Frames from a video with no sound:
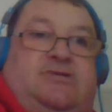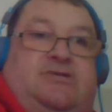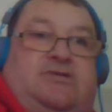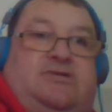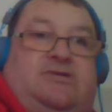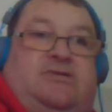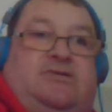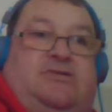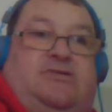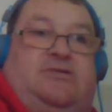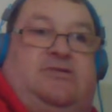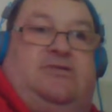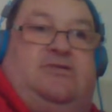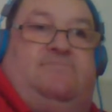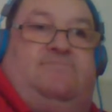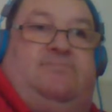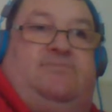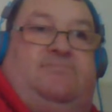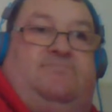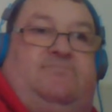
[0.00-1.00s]

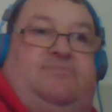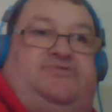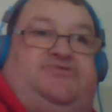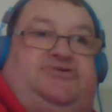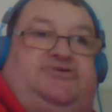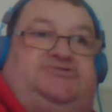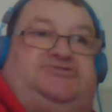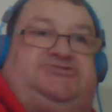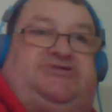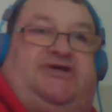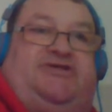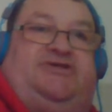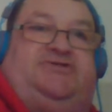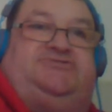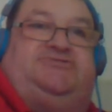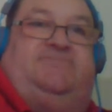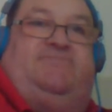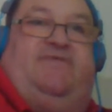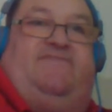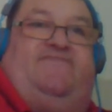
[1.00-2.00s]
We're just sending
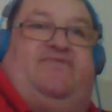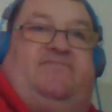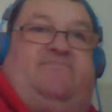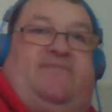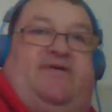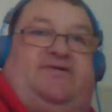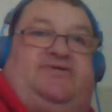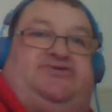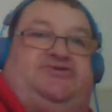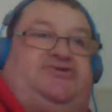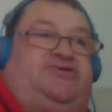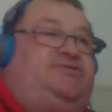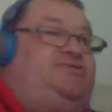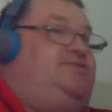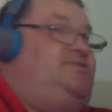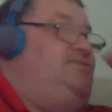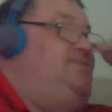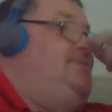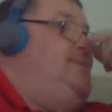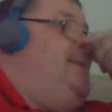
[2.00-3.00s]
some information
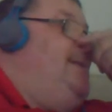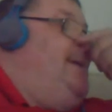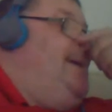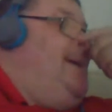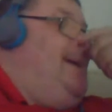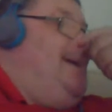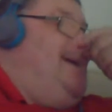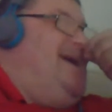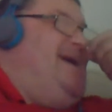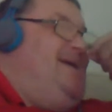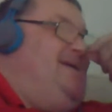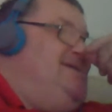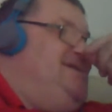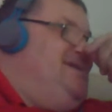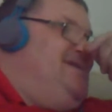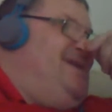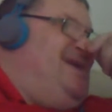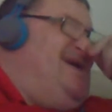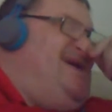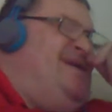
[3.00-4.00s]

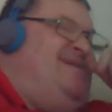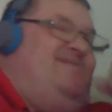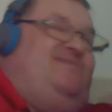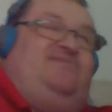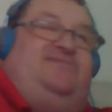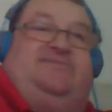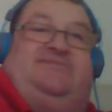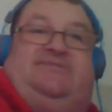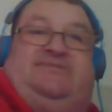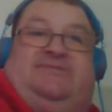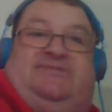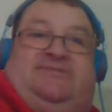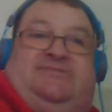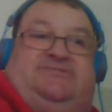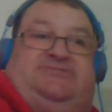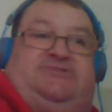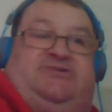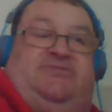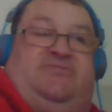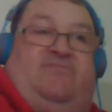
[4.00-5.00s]
now
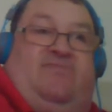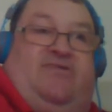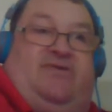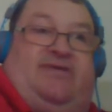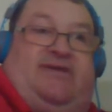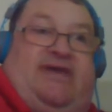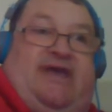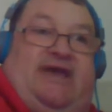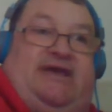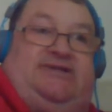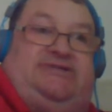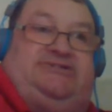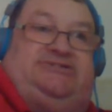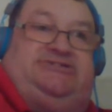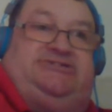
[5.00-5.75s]
to our guest.